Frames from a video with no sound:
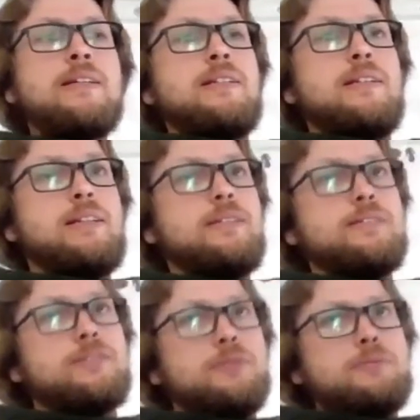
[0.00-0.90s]

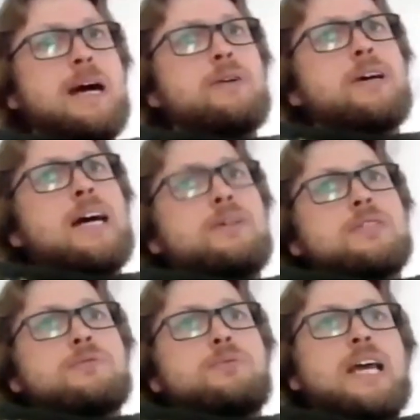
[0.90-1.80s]
So the
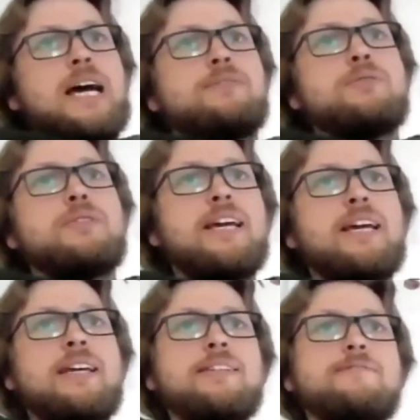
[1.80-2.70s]
powerhouses we have today,